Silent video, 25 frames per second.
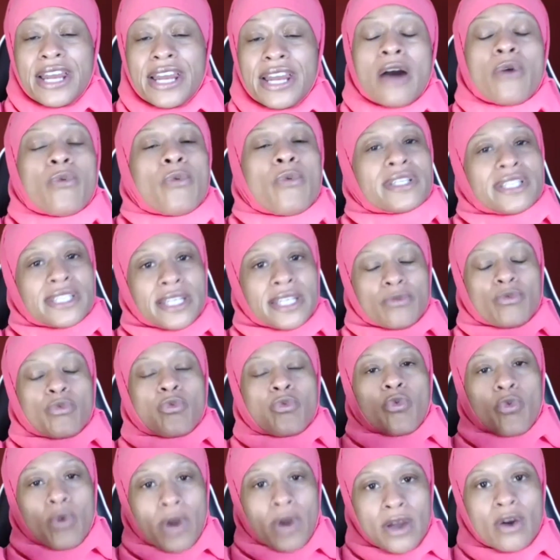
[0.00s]
Now, it wasn't
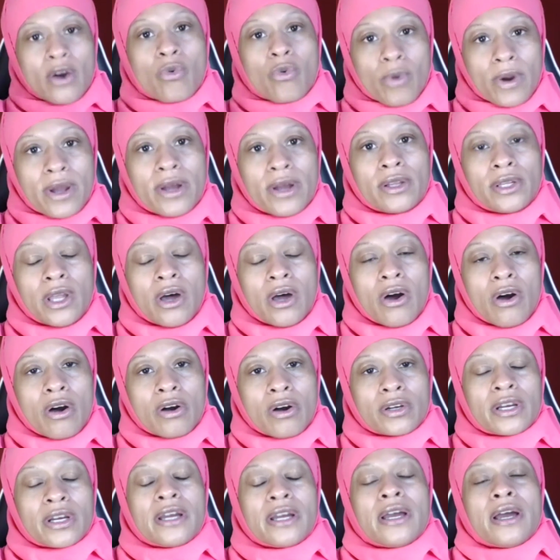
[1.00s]
real, real
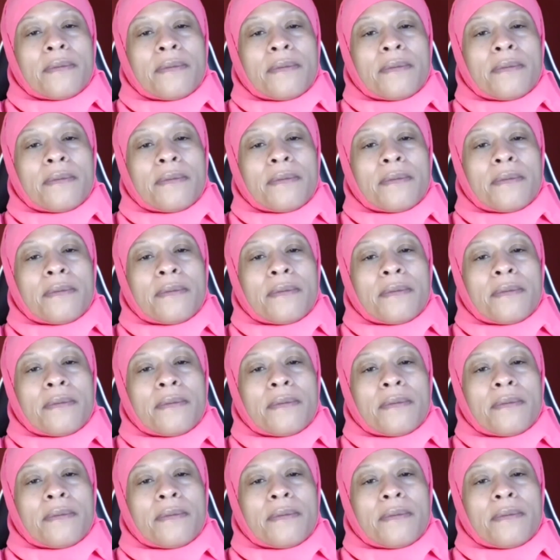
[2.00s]
long,